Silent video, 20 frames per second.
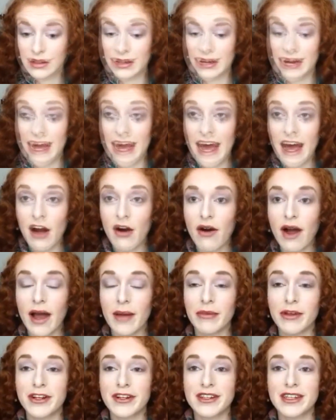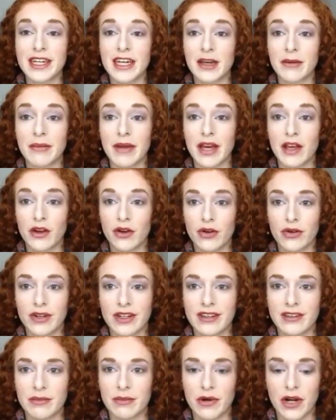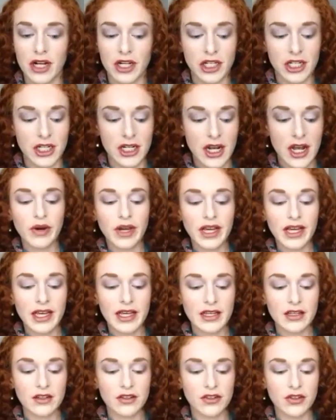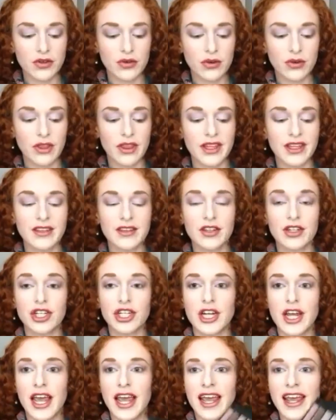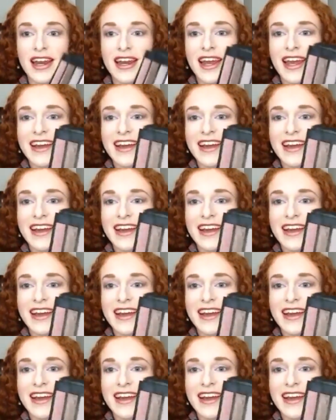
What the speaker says: Now I'm going to take my crease brush. Going into this shade,